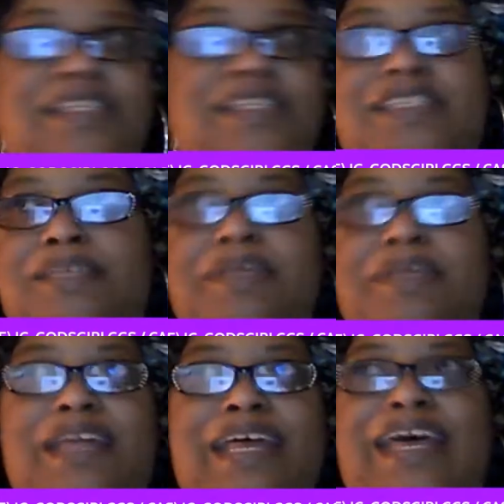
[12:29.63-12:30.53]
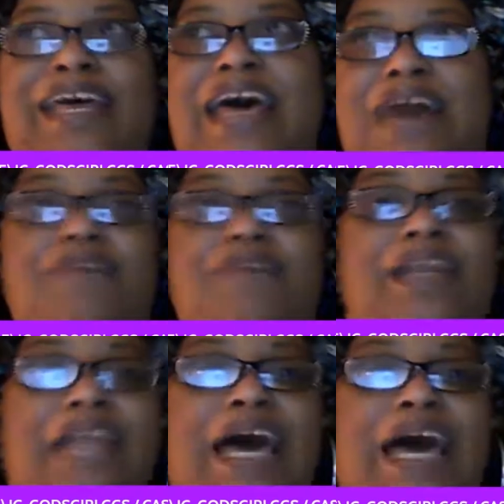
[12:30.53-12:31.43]
just something I feel
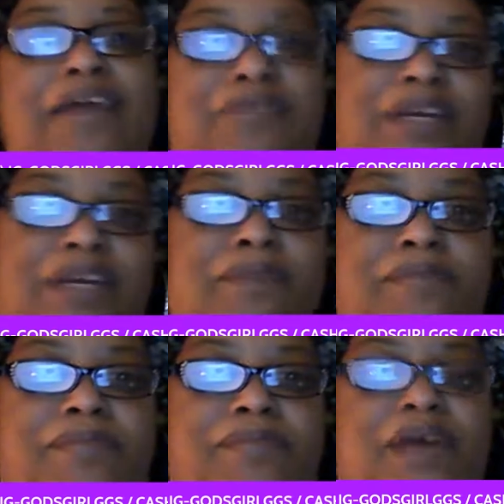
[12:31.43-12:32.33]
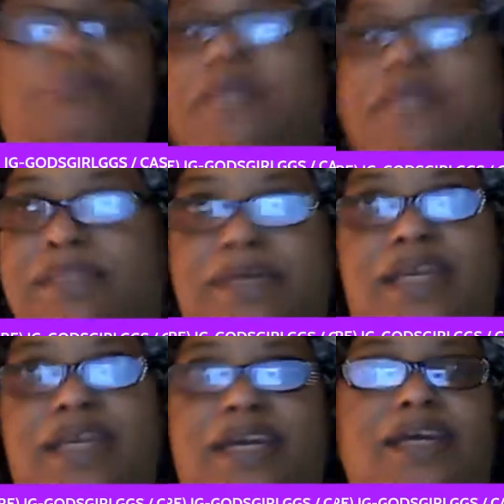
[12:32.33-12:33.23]
alive when I'm helping
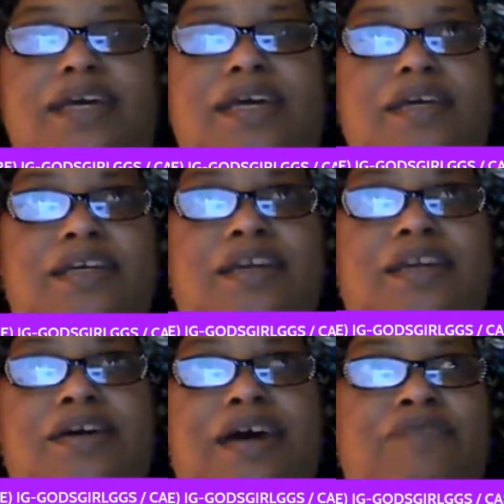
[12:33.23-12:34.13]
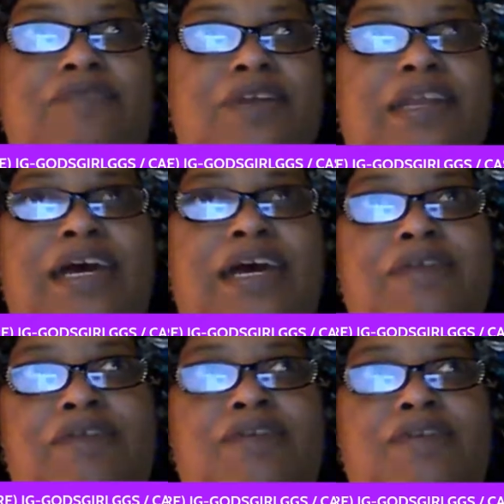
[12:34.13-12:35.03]
somebody. I feel alive.
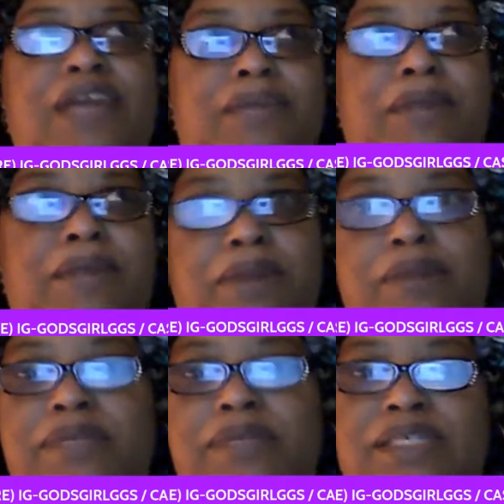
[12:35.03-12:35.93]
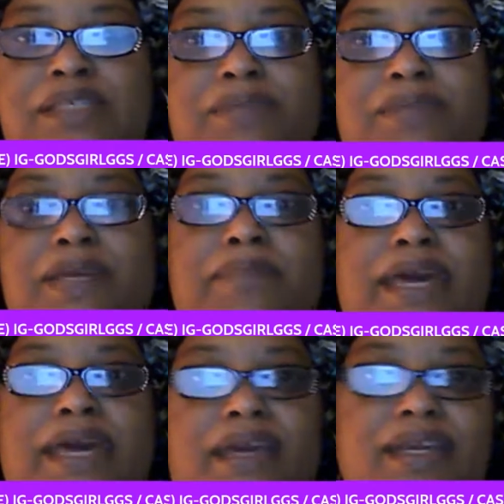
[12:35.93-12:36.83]
I feel like my purpose is being
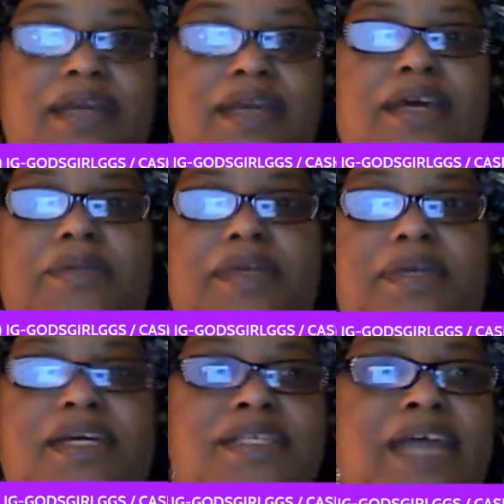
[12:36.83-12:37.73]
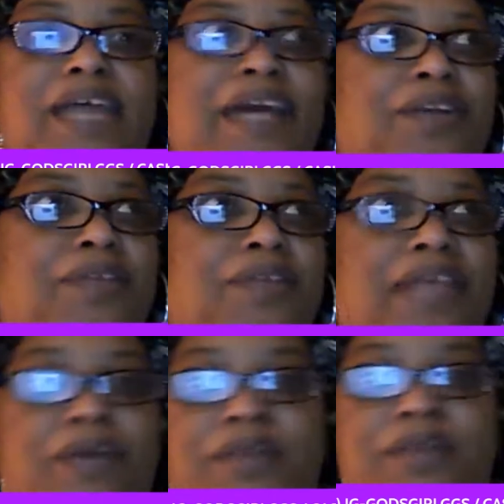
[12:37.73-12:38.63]
met because I know that
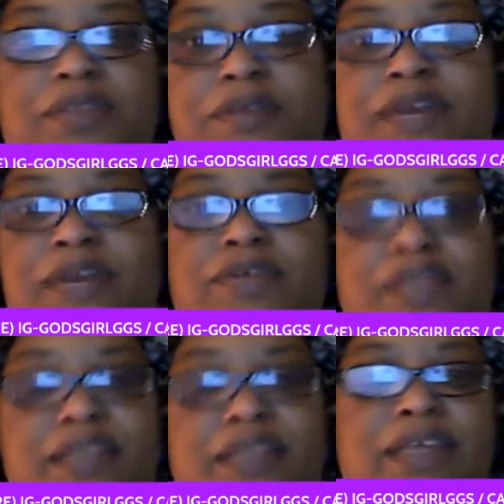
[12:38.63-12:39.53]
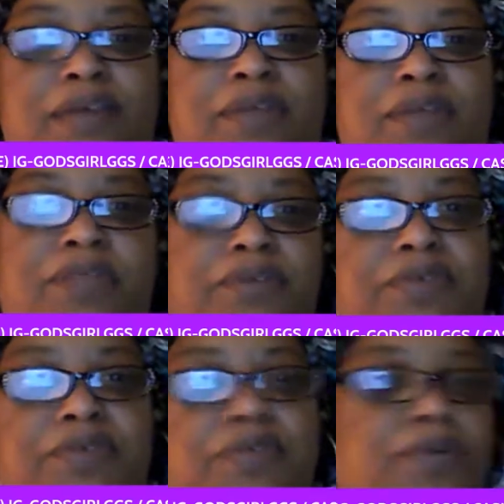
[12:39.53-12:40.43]
I went through everything that I went through
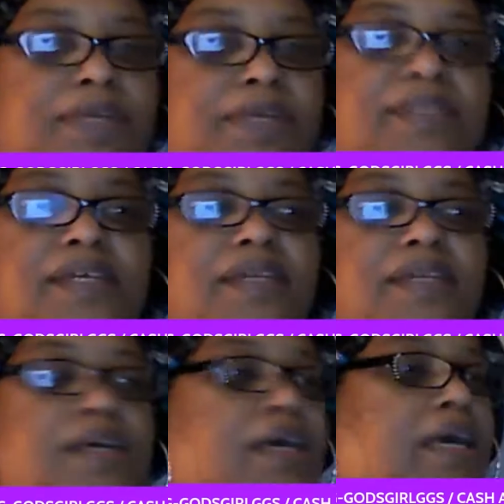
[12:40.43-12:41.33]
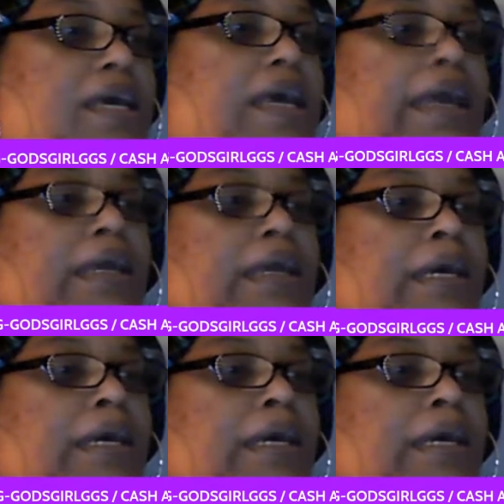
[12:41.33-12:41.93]
for a reason. And